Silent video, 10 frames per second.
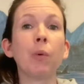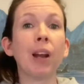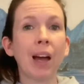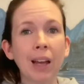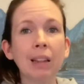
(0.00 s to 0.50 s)

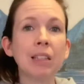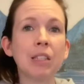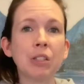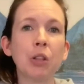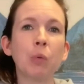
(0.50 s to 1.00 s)
I
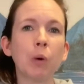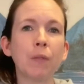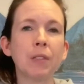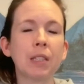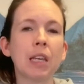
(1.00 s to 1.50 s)
listen to the
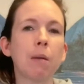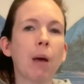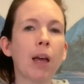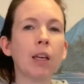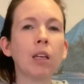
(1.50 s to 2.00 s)
wolf's theme,
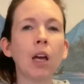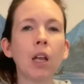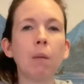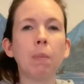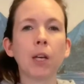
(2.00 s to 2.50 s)
I can kind
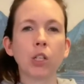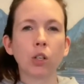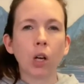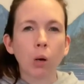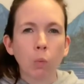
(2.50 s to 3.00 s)
of
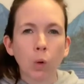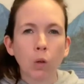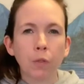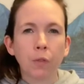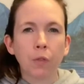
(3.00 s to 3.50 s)
picture a
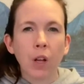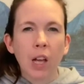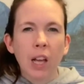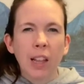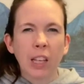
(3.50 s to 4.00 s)
wolf
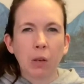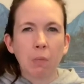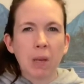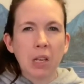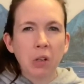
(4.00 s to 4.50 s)
like
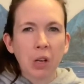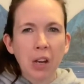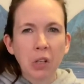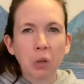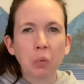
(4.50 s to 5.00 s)
being
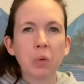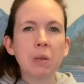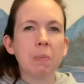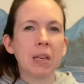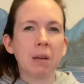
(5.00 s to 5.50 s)
kind of
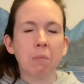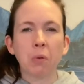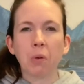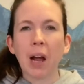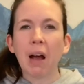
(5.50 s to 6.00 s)
creepy and
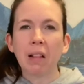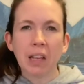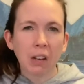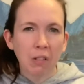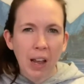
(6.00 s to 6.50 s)

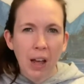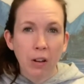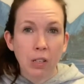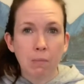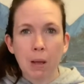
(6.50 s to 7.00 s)
prowling
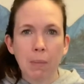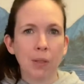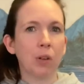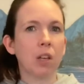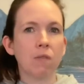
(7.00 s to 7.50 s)
around and maybe
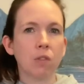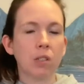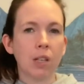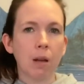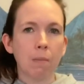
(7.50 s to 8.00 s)
looking for
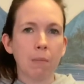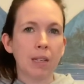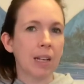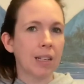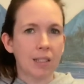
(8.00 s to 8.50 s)
some
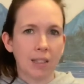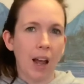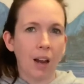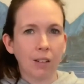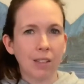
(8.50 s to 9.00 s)
midnight
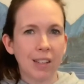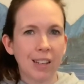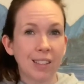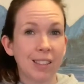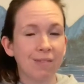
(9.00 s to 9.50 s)
snack to
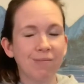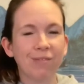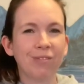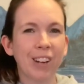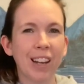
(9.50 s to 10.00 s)
eat,
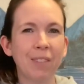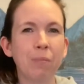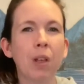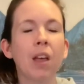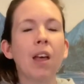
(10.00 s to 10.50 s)

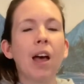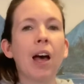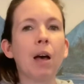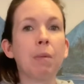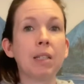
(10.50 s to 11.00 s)
right?
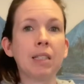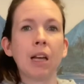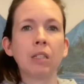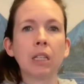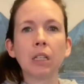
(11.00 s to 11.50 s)
It
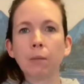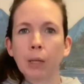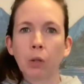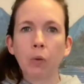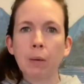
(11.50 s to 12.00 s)
sounds a little
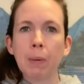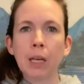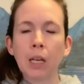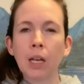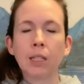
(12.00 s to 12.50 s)
bit
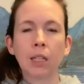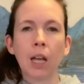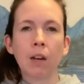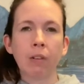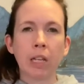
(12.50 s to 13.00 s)
creepy. It's a
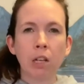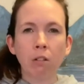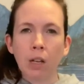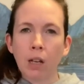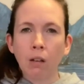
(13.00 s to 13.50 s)
kind of an
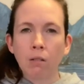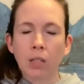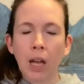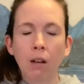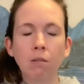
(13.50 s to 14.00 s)
eerie
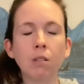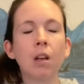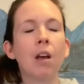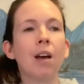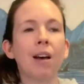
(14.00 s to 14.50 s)
sound,
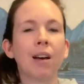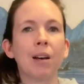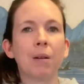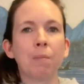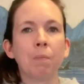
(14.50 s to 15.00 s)

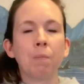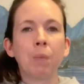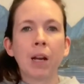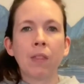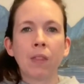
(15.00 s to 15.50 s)

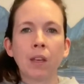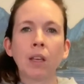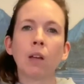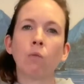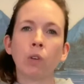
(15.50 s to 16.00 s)
but I think
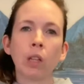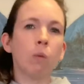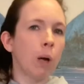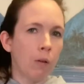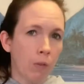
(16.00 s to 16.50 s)
it really
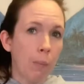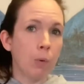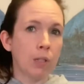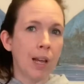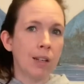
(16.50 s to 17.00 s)

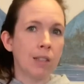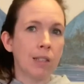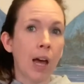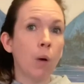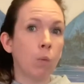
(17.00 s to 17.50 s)
represents
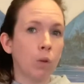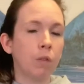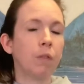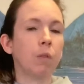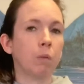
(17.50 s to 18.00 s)
that
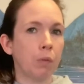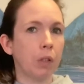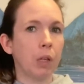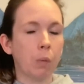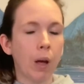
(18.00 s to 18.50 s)
wolf
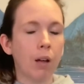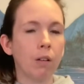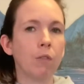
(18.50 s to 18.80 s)
really well.